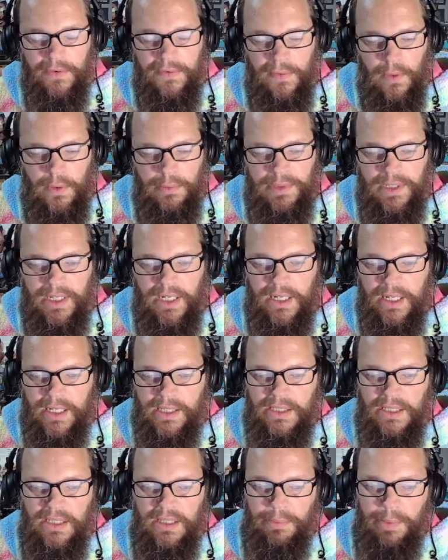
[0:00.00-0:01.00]
formed a
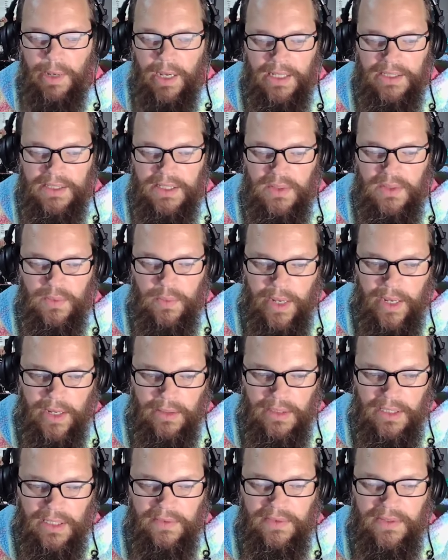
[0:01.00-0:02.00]
connection in the pods as
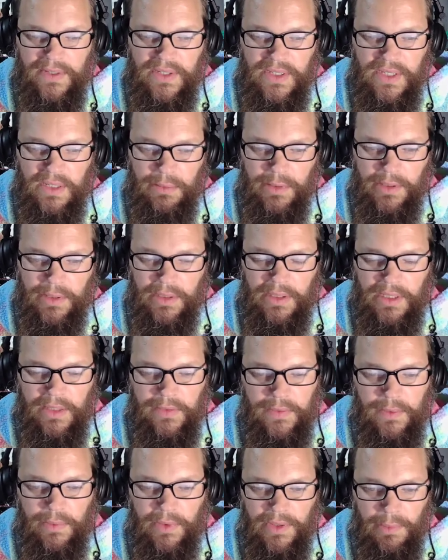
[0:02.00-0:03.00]
well, even similar,
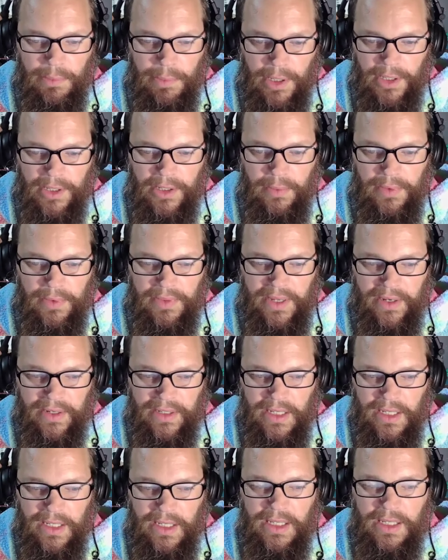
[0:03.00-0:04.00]
leaving with her partner without
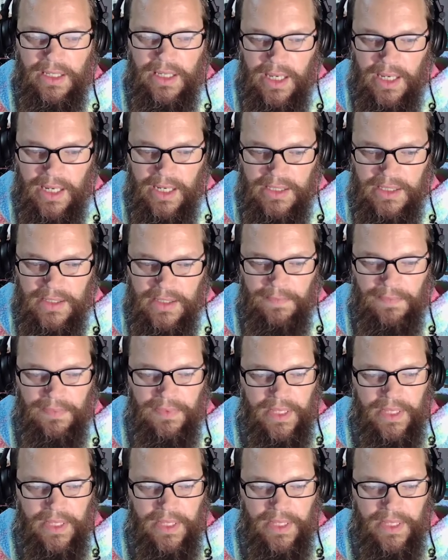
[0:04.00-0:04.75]
getting engaged.